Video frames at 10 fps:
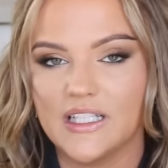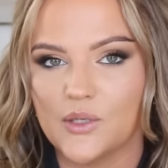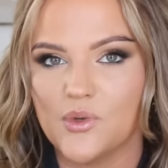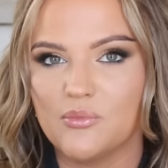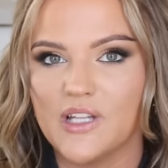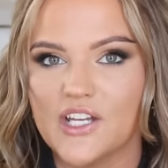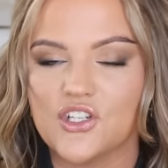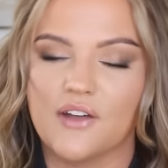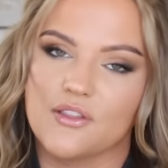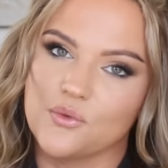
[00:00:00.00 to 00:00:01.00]
liquid
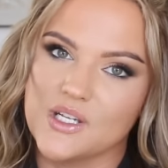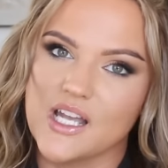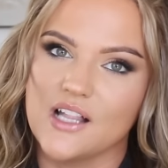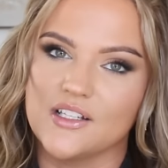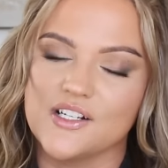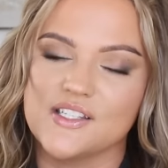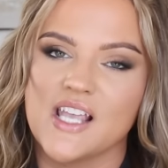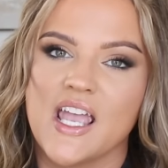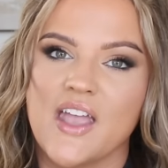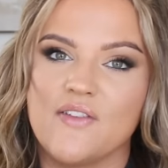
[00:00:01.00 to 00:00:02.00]
blush. I have three colors,
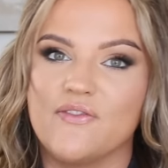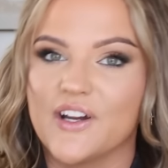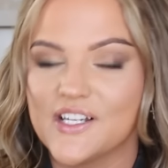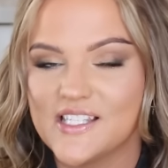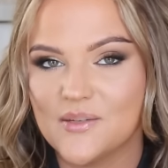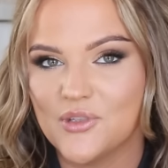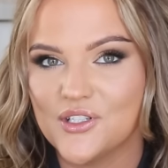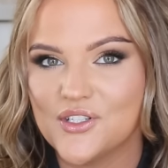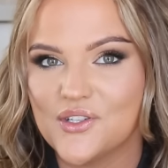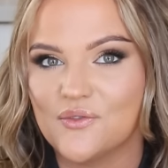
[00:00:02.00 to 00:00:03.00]
very
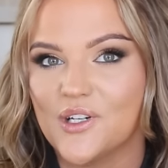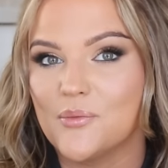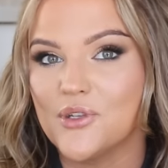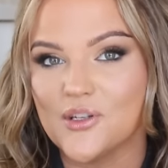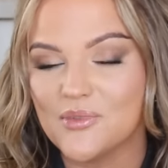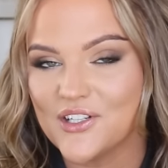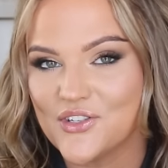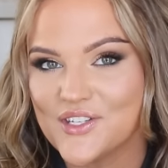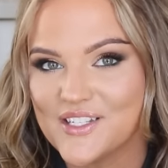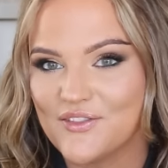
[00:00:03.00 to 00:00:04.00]
similar to the Rare Beauty
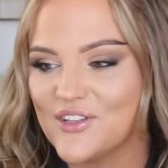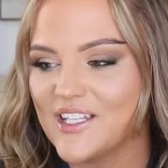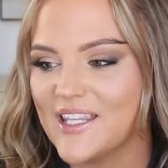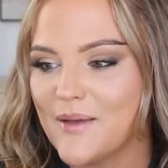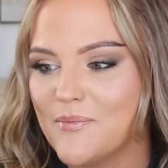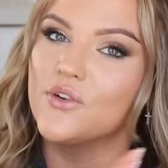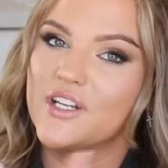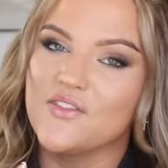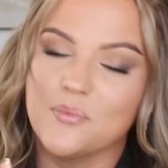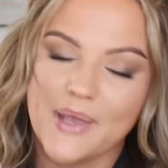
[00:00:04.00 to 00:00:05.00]
blushes if you like them. For
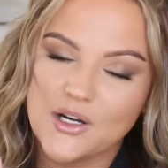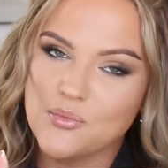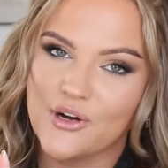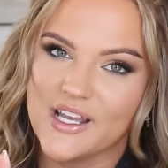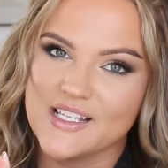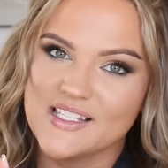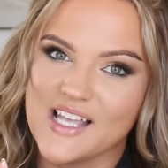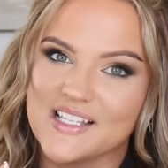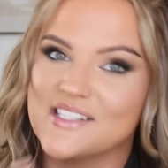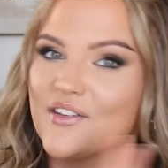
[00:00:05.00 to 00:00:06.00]
an even better price,
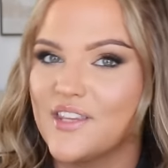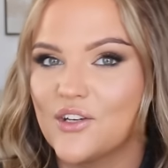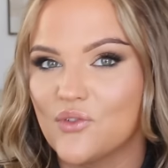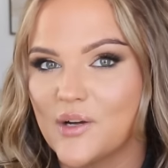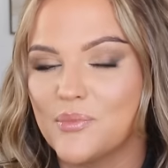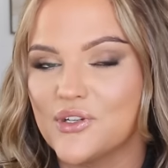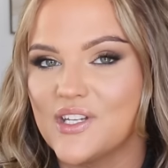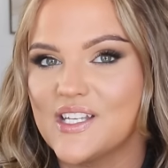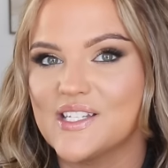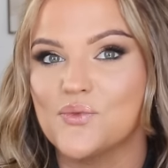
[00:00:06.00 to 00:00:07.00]
I still think Rare
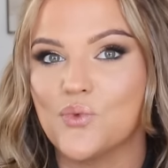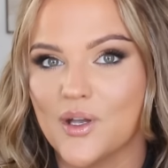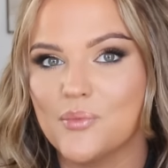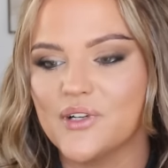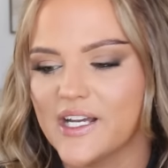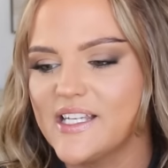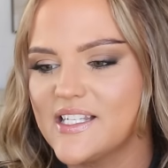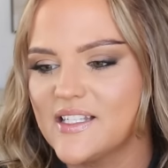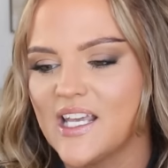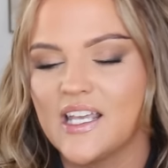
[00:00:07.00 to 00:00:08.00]
Beauty is well
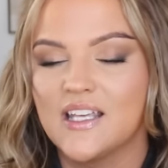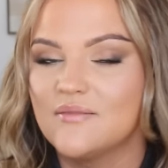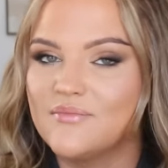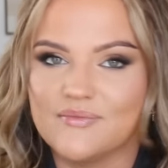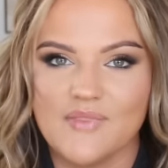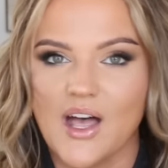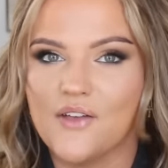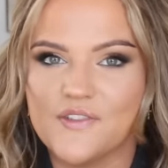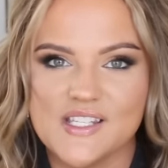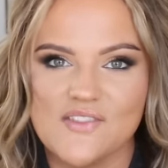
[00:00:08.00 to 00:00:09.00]
priced.
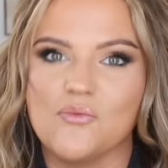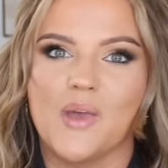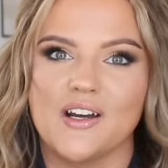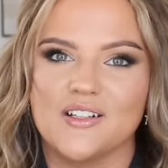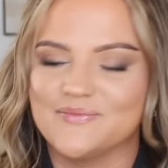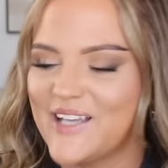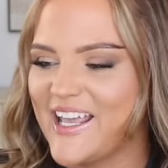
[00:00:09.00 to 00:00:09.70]
e.l.f. is even better.